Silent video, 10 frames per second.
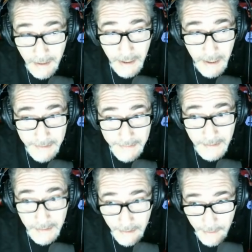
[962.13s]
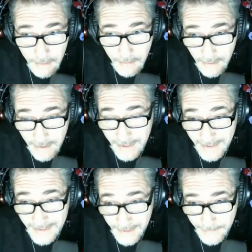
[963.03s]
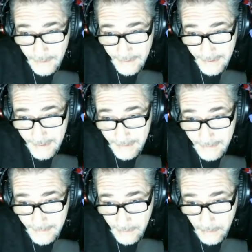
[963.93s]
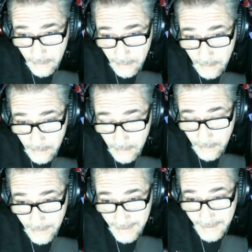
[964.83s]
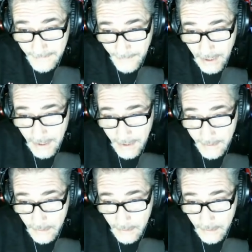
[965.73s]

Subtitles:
It's literally in the difficulties that define